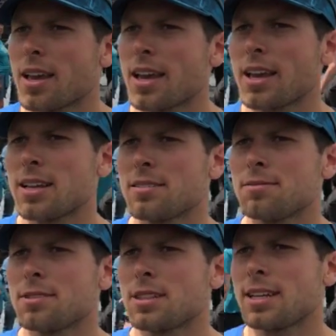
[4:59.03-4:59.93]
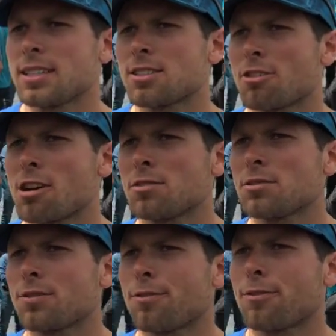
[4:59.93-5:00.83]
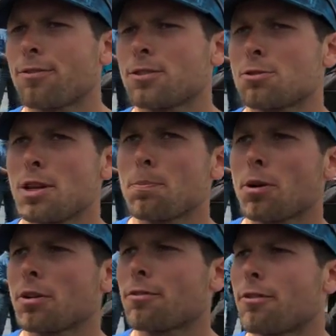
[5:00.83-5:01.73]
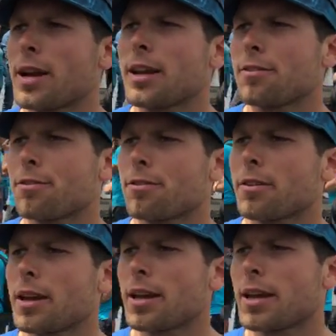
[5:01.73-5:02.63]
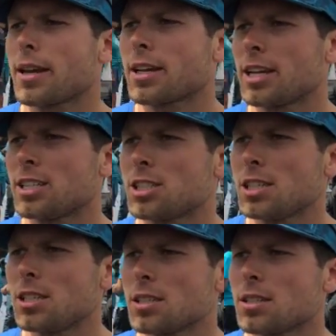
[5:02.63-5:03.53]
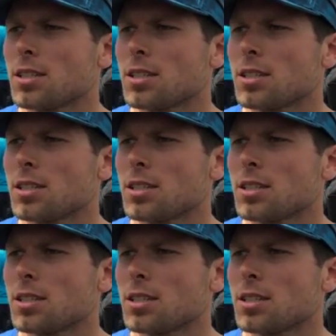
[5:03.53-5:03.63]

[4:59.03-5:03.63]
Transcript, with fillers: And it's around three point five kilograms,